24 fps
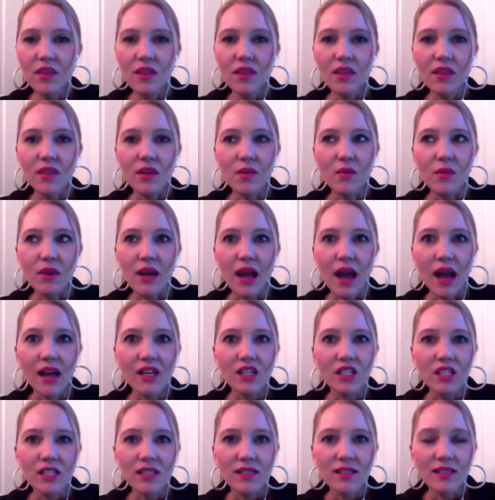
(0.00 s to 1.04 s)
the
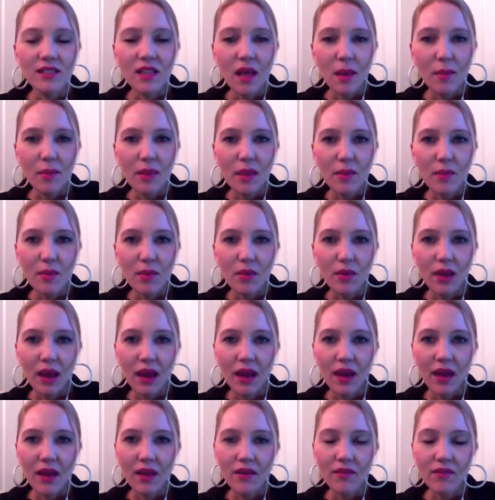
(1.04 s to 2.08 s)
reactions that people
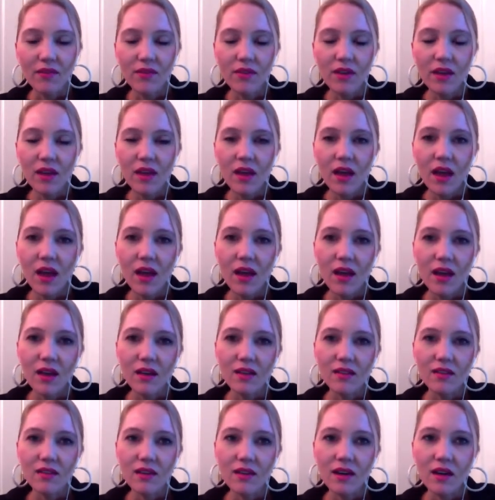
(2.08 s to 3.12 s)
gave.
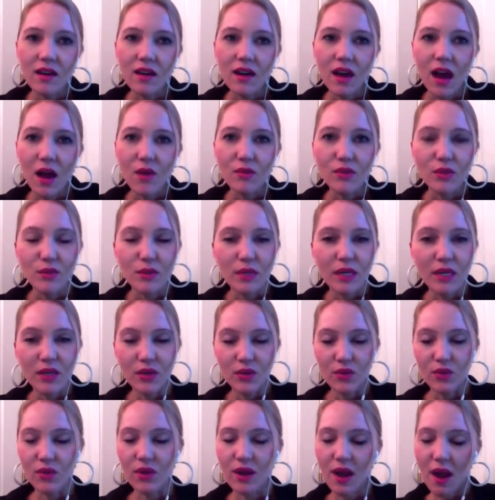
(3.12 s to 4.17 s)
And I was reading
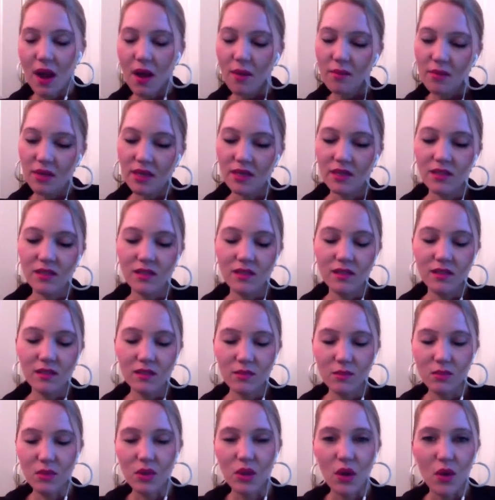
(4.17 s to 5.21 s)
through the comments
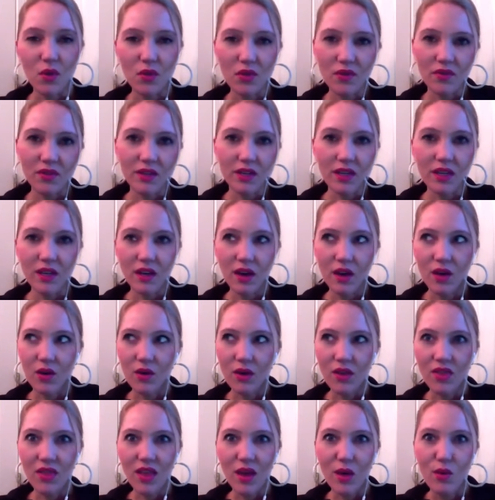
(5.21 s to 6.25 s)
below the video
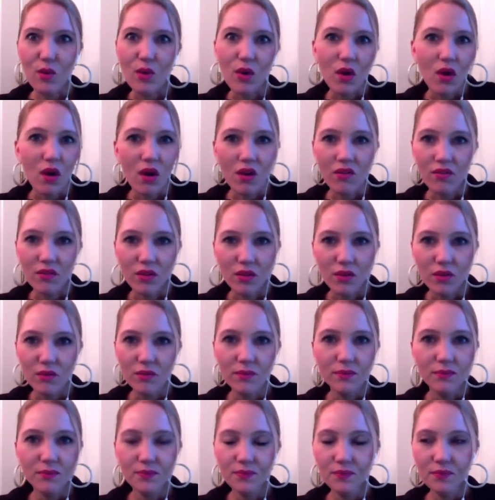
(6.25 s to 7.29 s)
and they were awful.
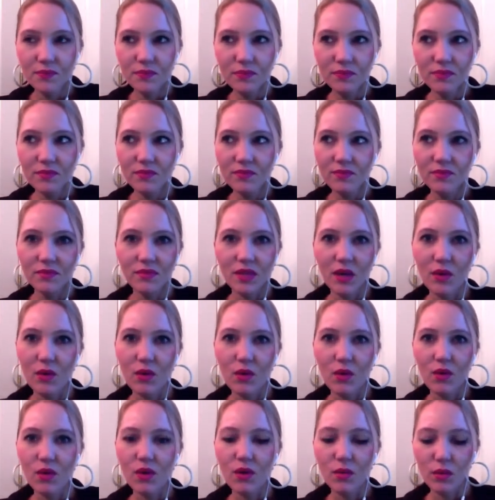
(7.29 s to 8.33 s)
They were
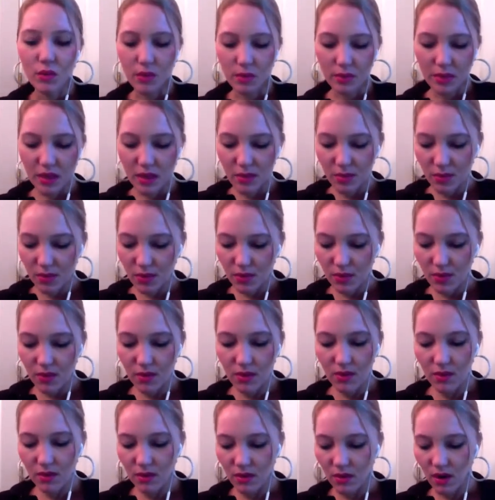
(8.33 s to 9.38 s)
horrible. People
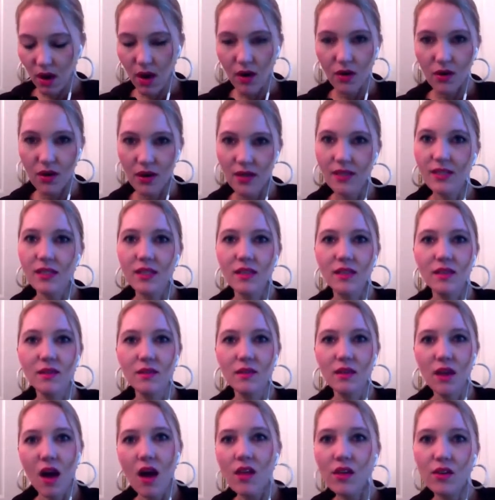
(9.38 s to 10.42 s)
are crazy.
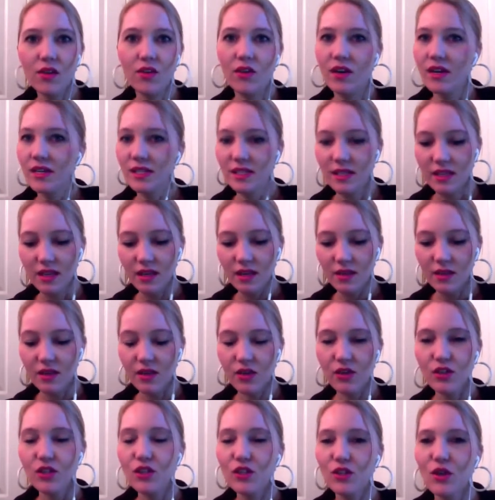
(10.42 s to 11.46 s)
Y'all are crazy.
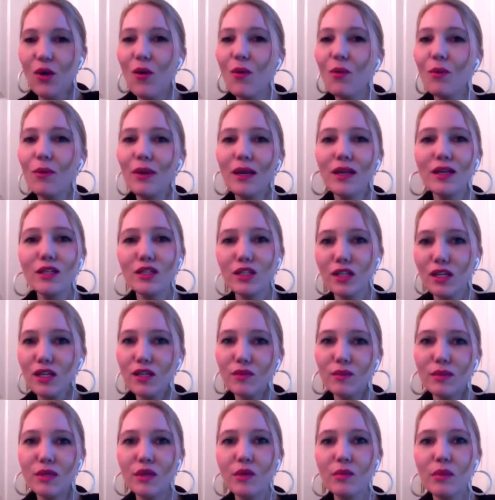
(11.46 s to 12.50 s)
There's so many
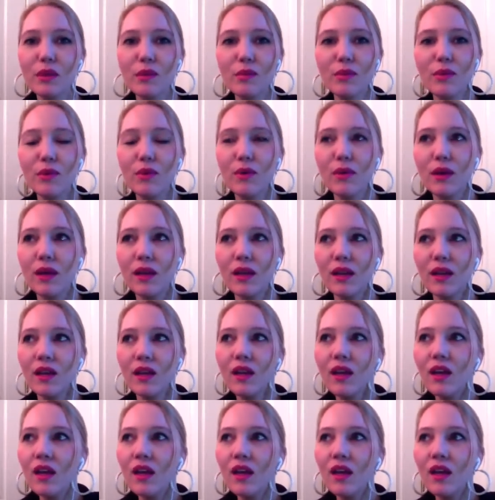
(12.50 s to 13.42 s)
judgmental people and